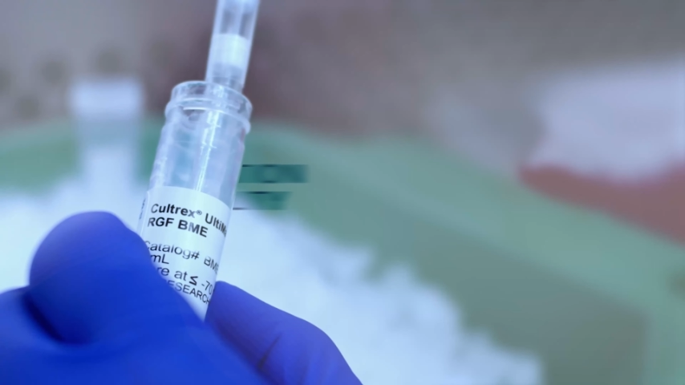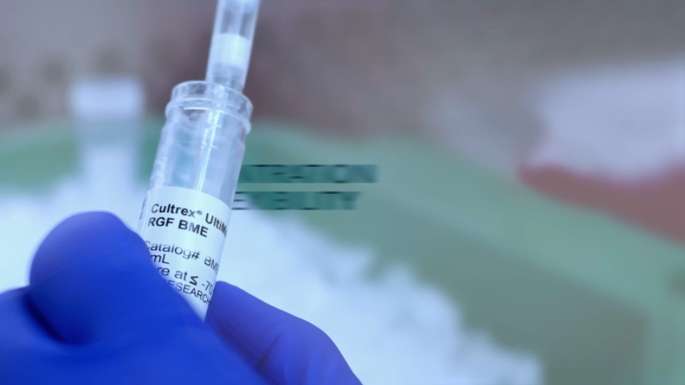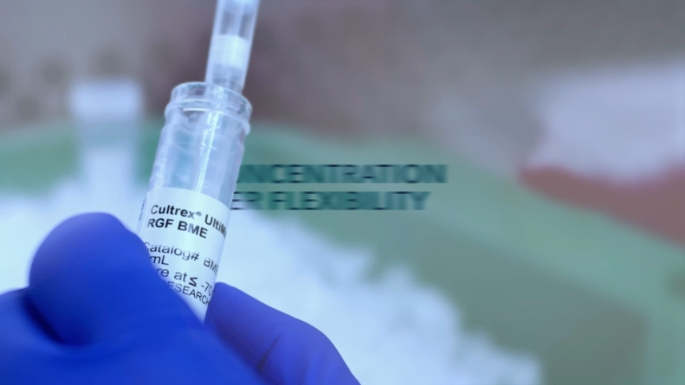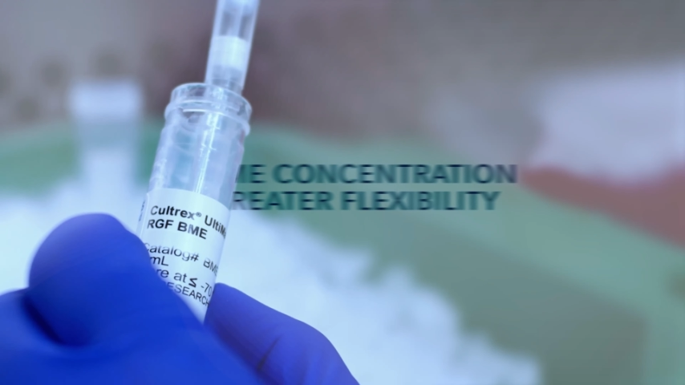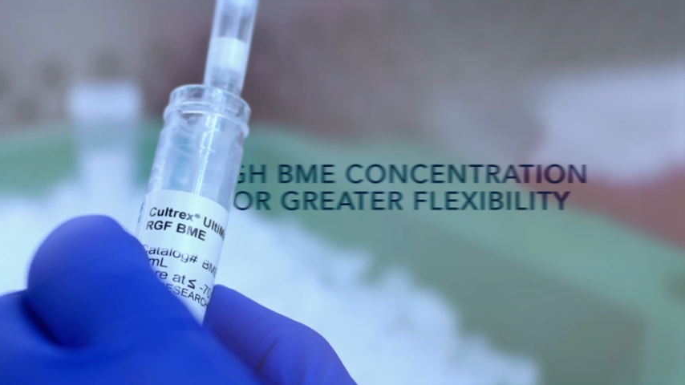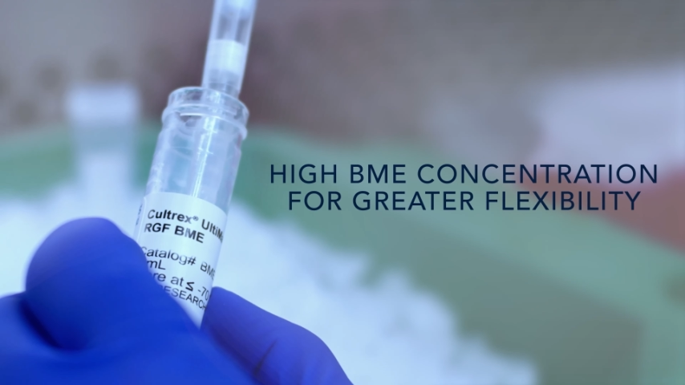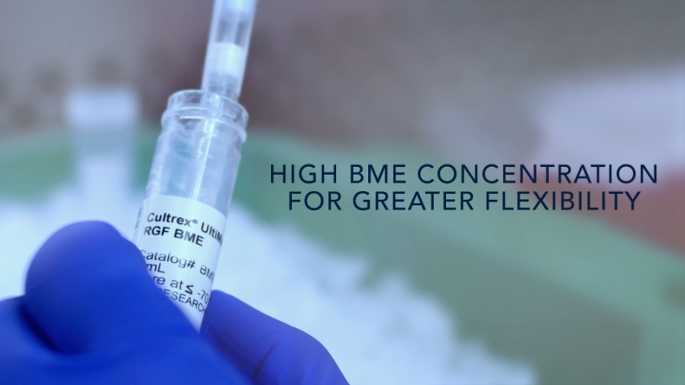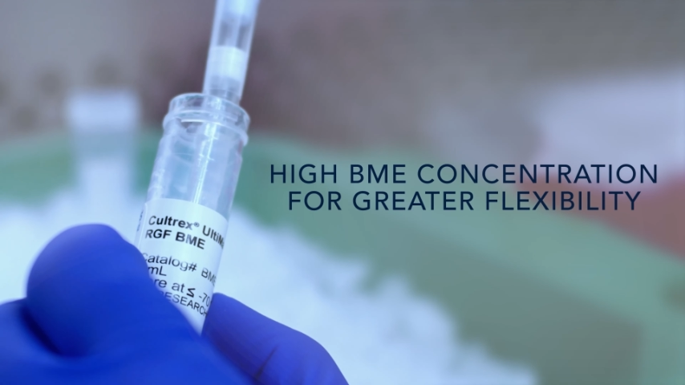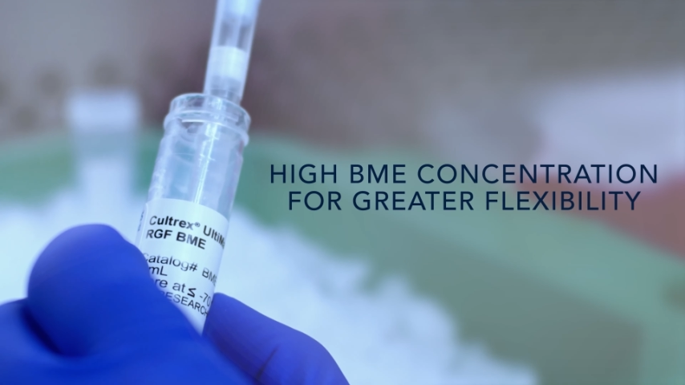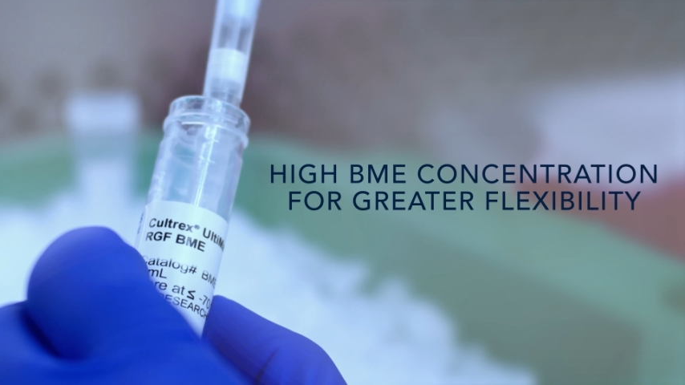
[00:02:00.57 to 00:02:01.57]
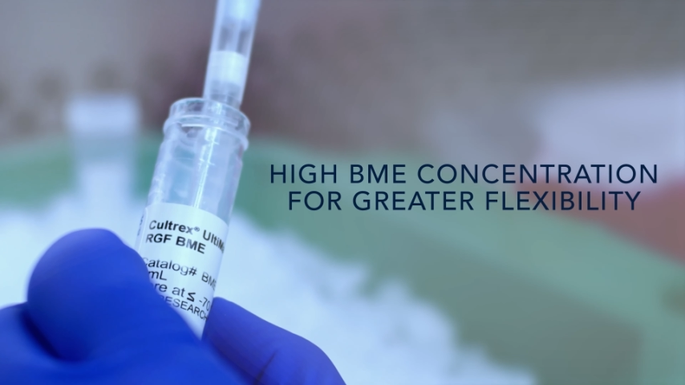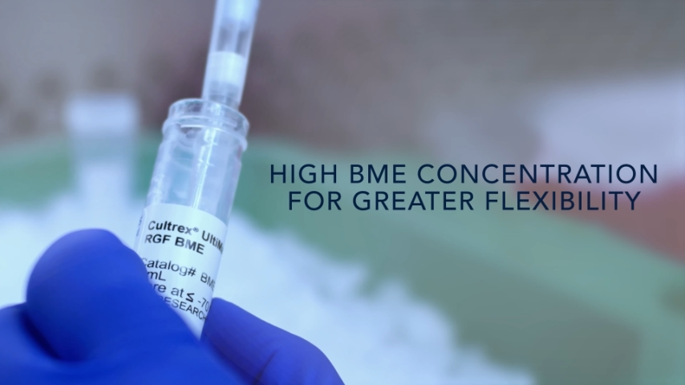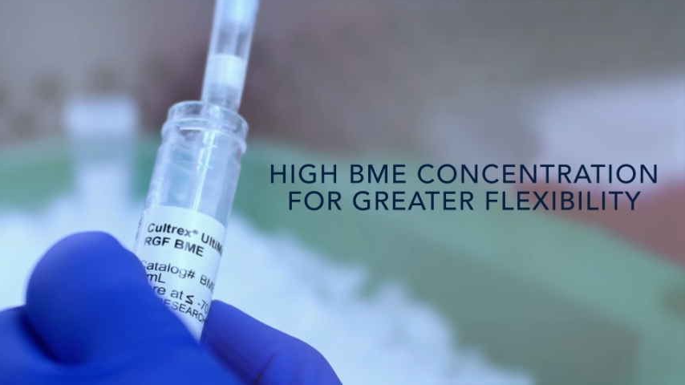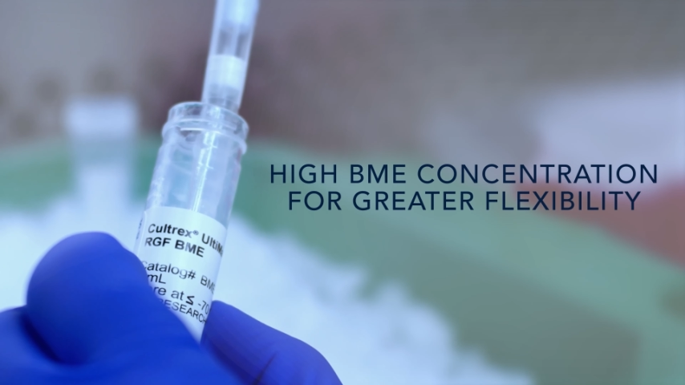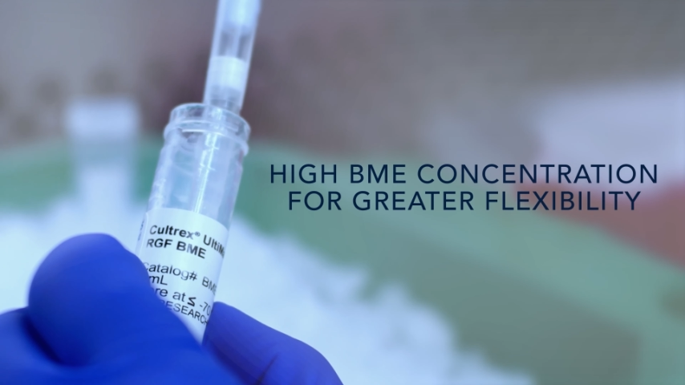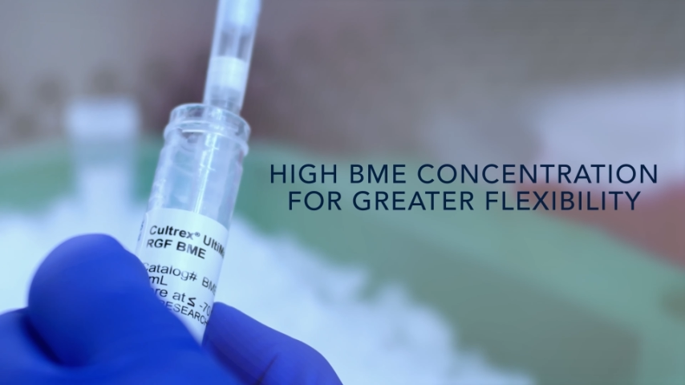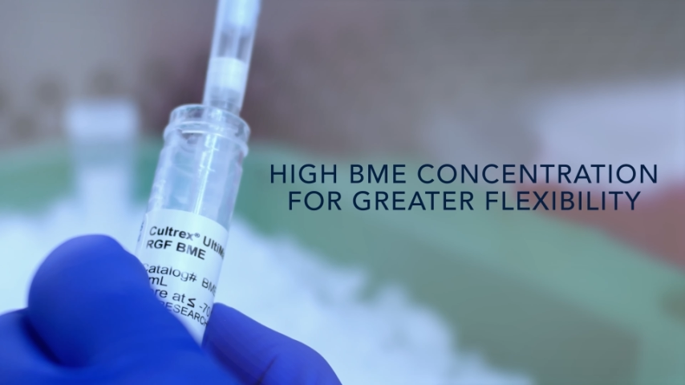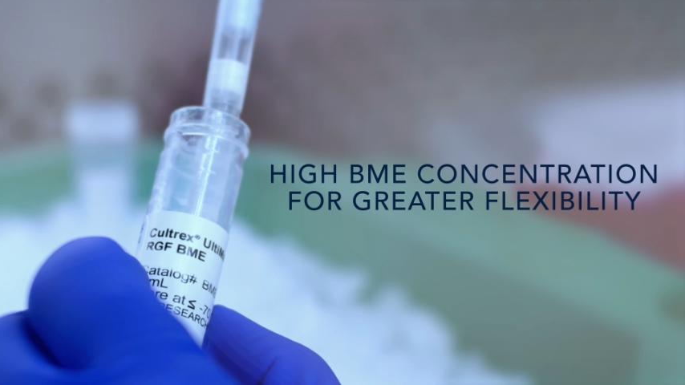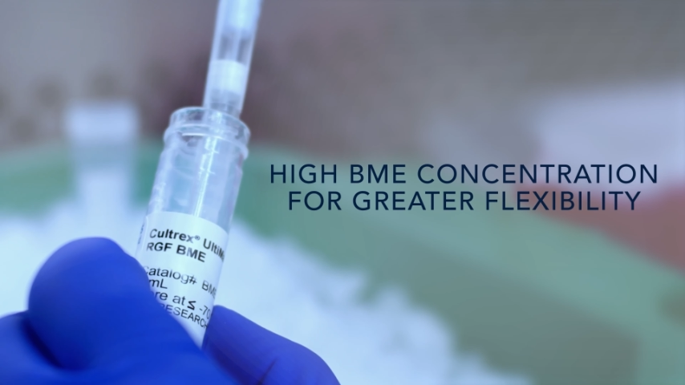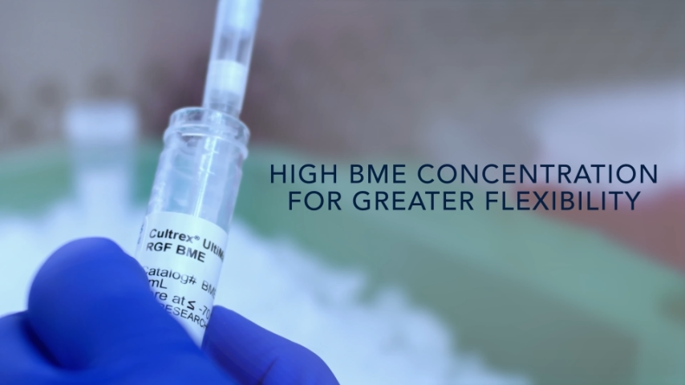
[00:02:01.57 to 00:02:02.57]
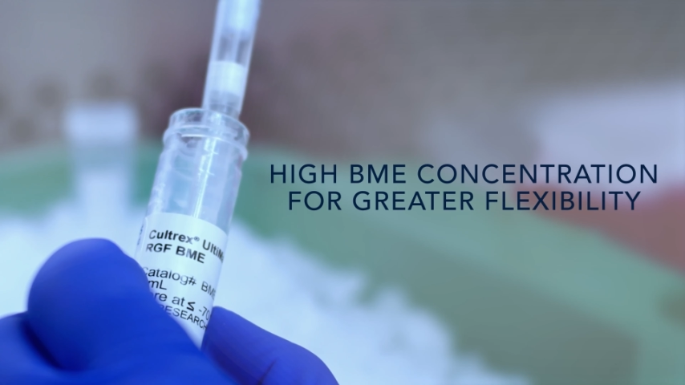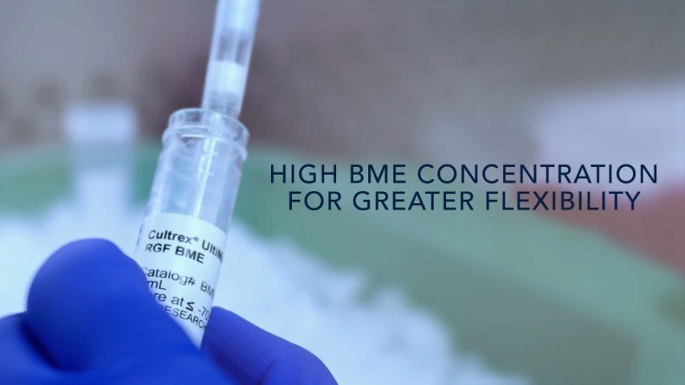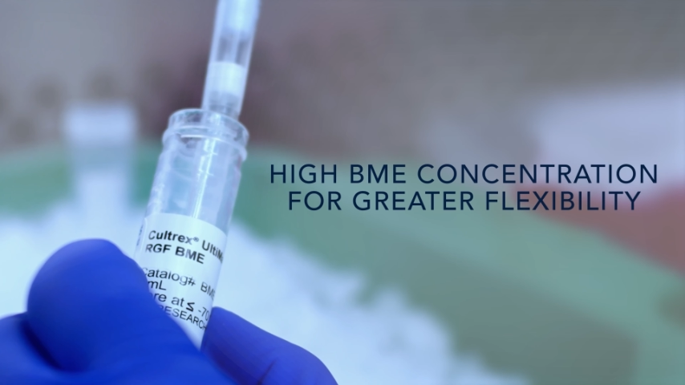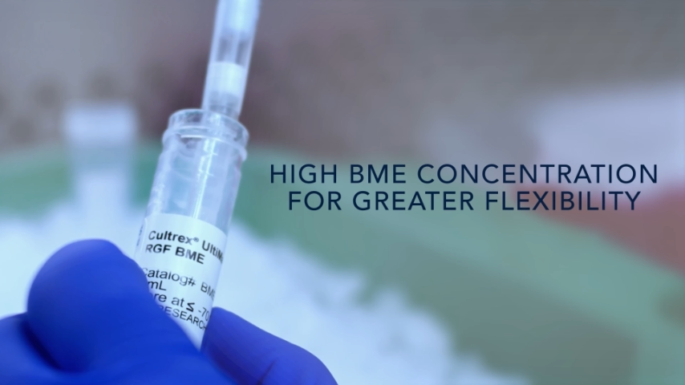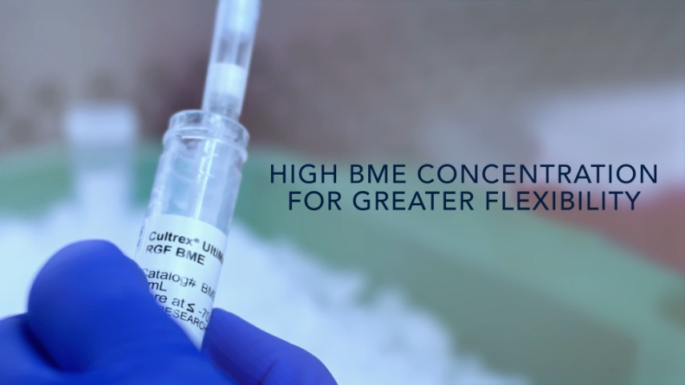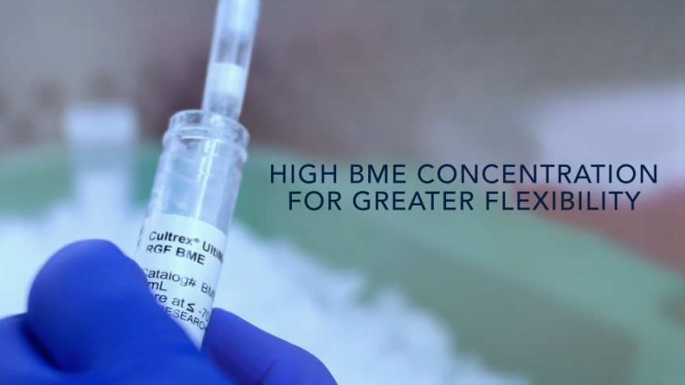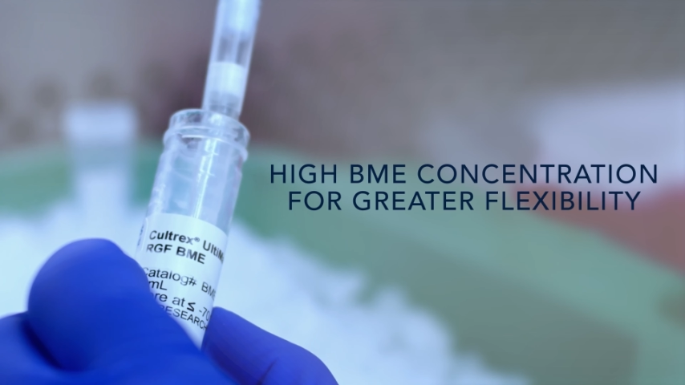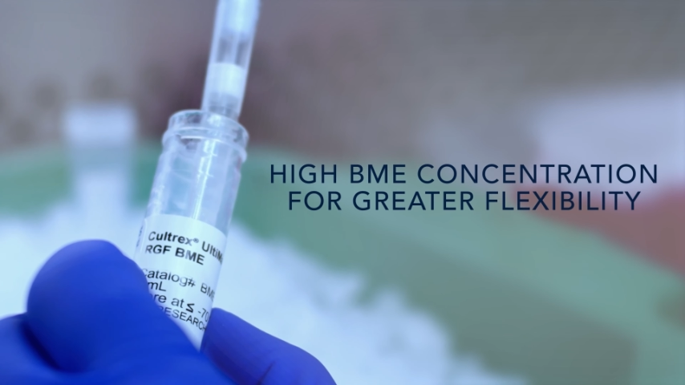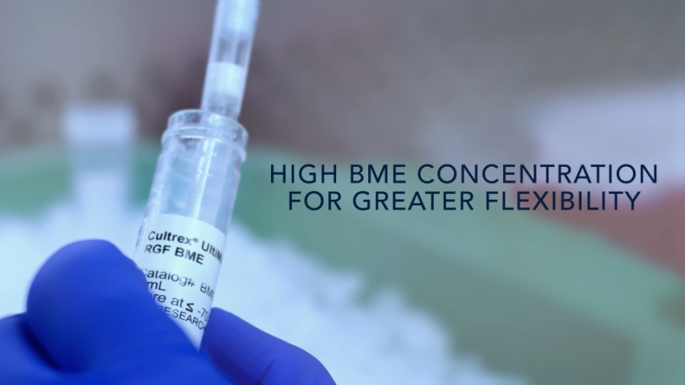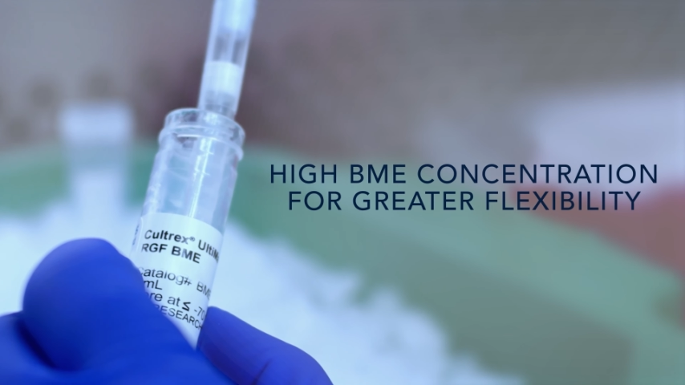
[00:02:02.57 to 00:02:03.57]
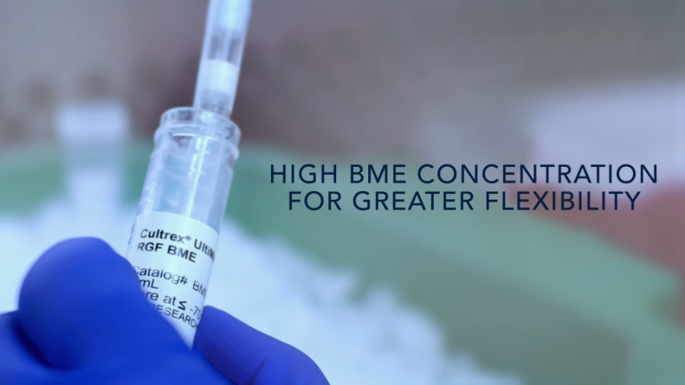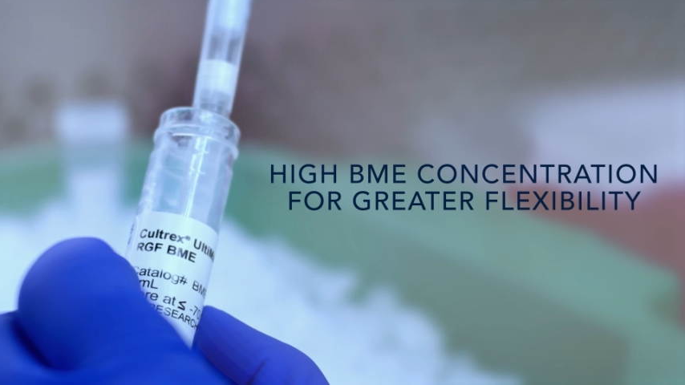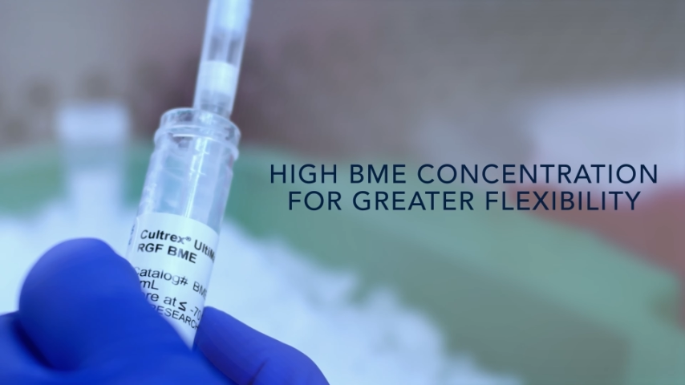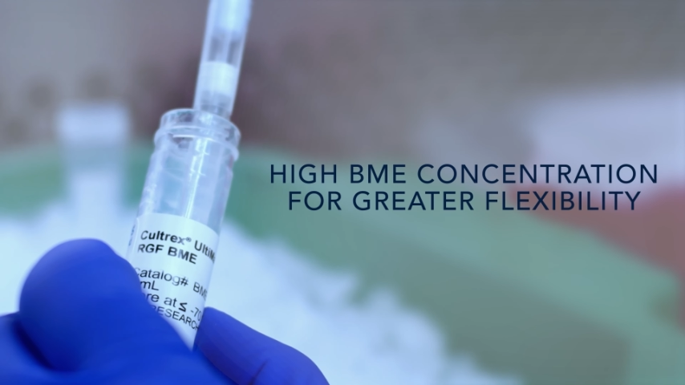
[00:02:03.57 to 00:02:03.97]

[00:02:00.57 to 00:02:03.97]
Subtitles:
No face is visible, so there are no lips to read.